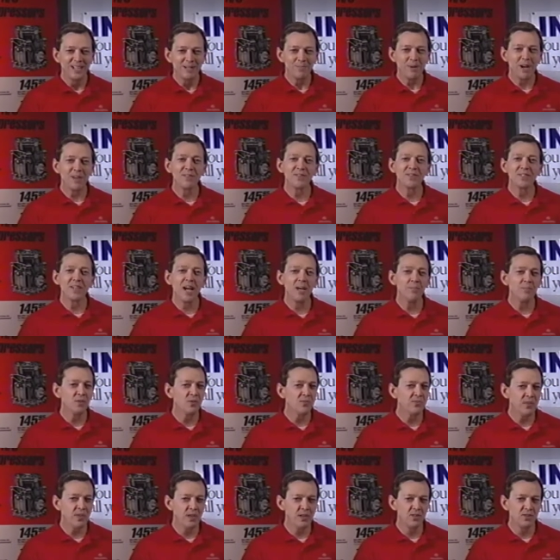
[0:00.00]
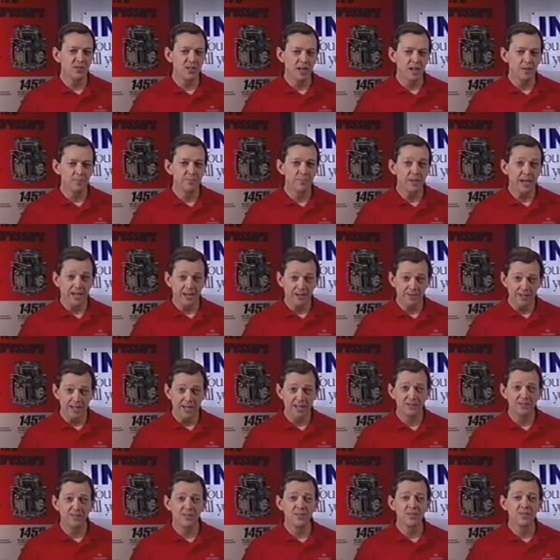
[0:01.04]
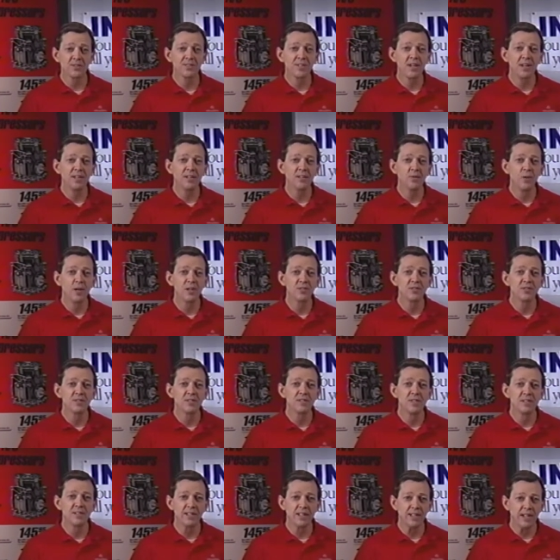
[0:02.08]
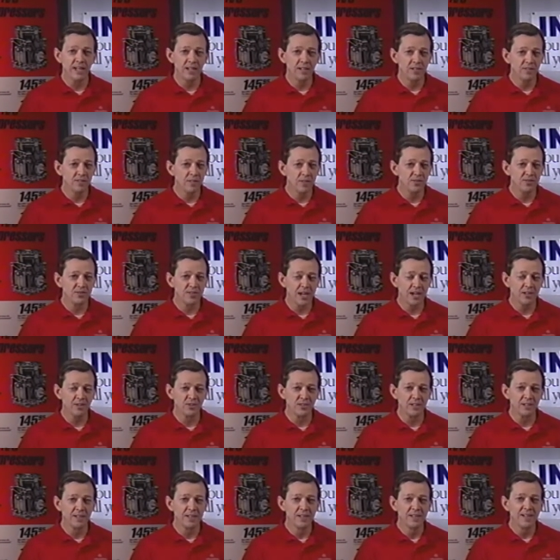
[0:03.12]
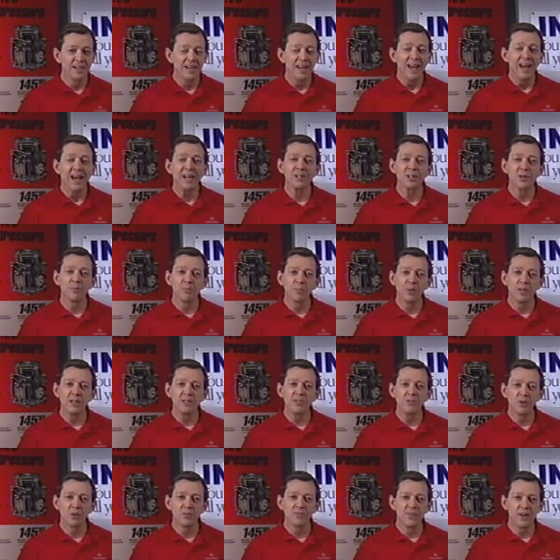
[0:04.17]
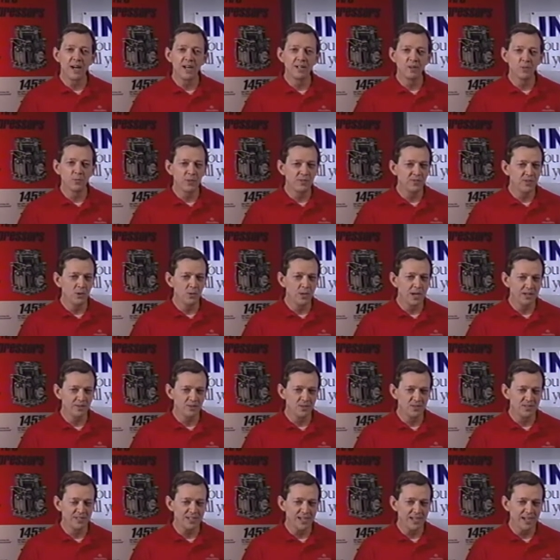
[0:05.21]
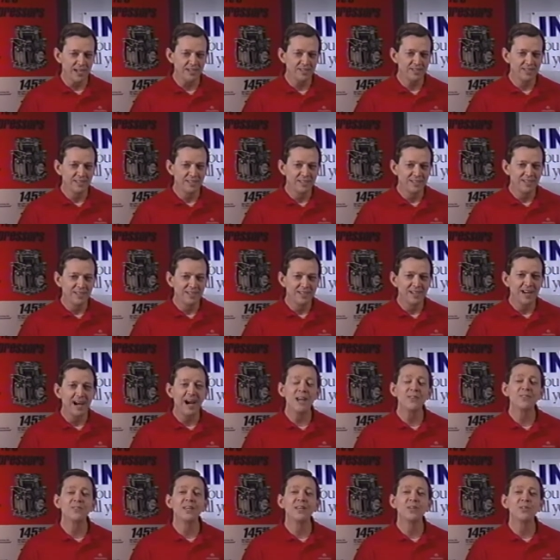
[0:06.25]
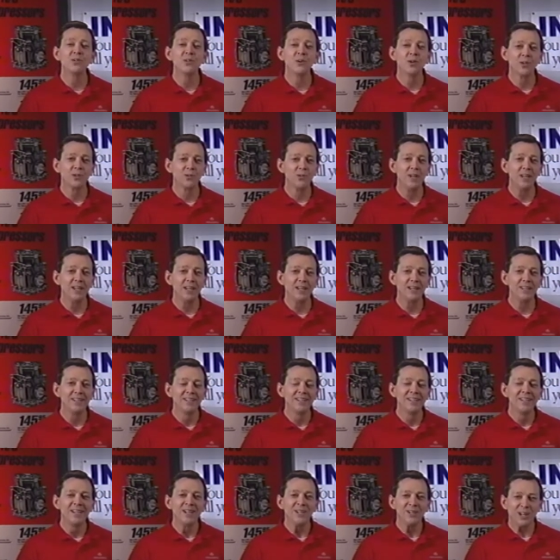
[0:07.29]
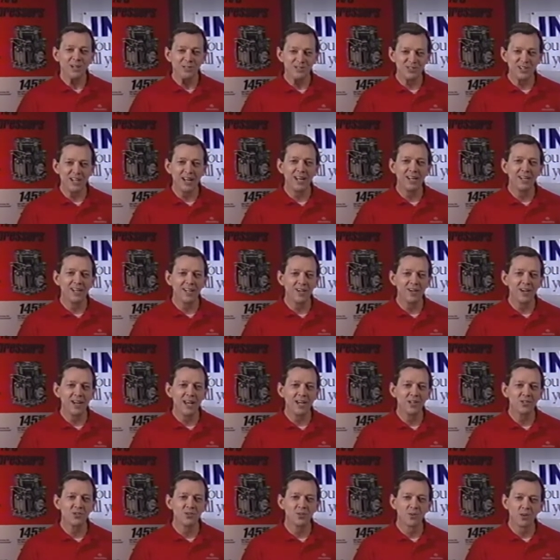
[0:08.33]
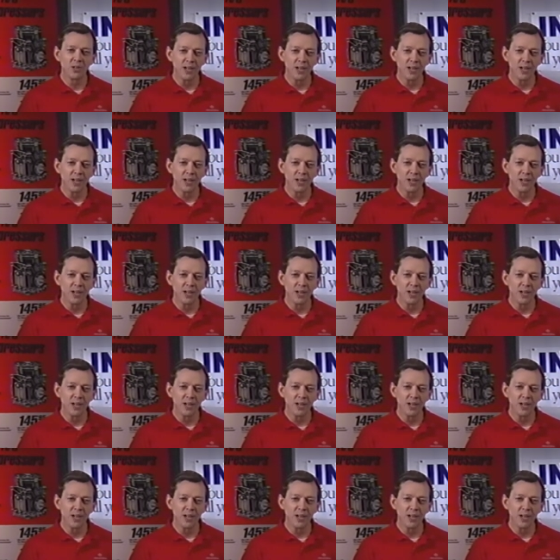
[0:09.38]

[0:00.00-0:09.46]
By the time you finish up and answer the study questions at the end of this section and complete your final review exercise, I think you'll agree that selling International